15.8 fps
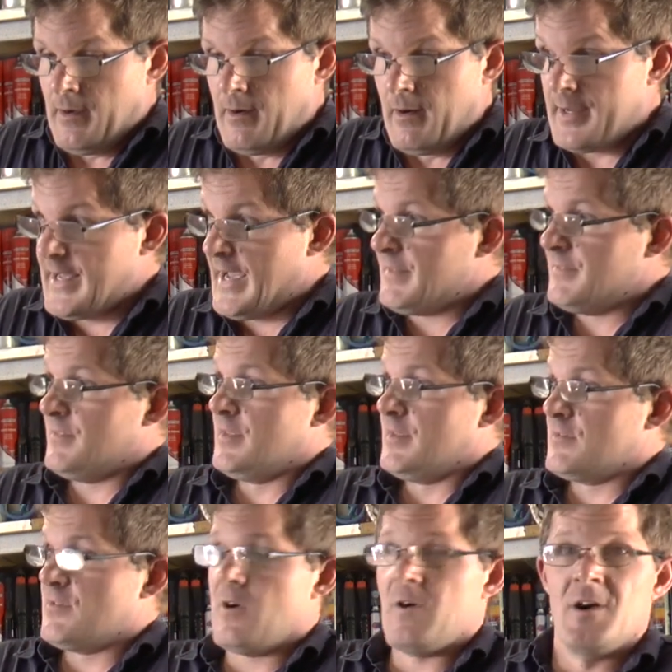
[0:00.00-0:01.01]
I'd had
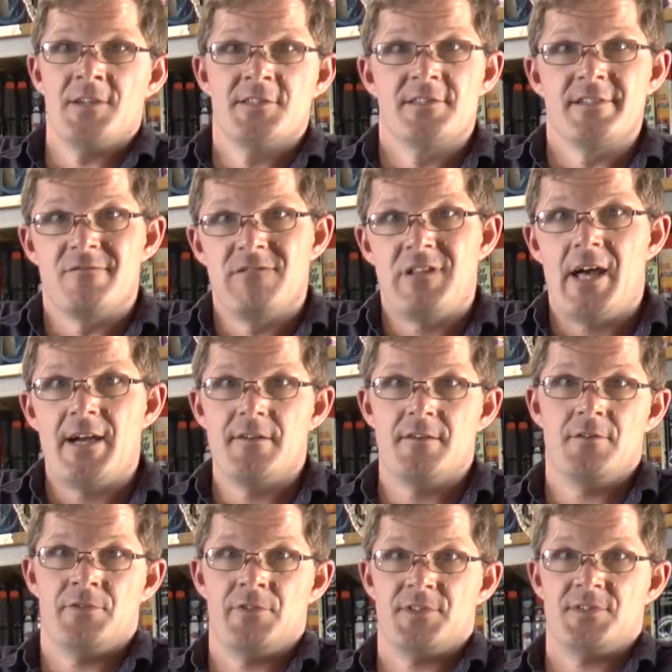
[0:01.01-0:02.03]
the tyres deflated
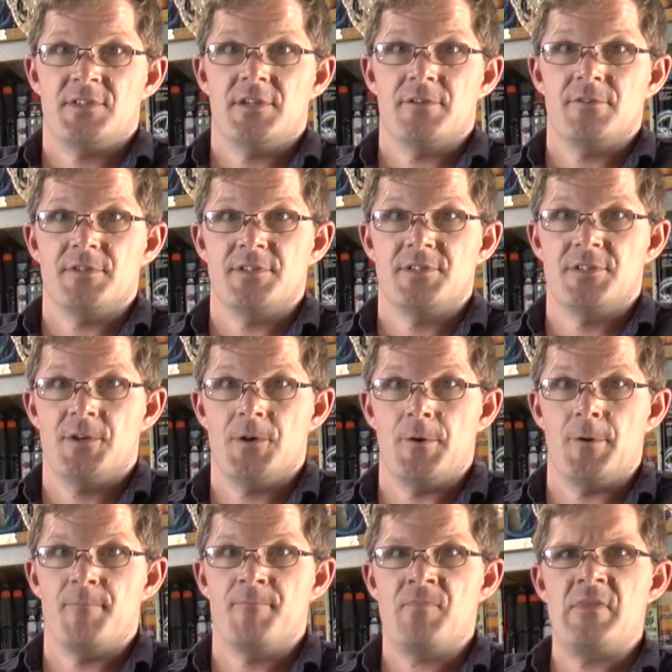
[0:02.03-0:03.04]
on the Series 2
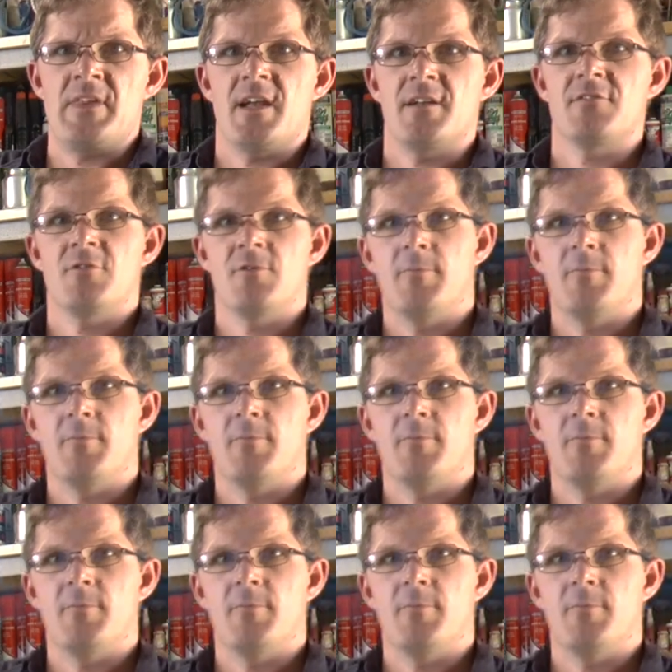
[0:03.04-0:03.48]
down to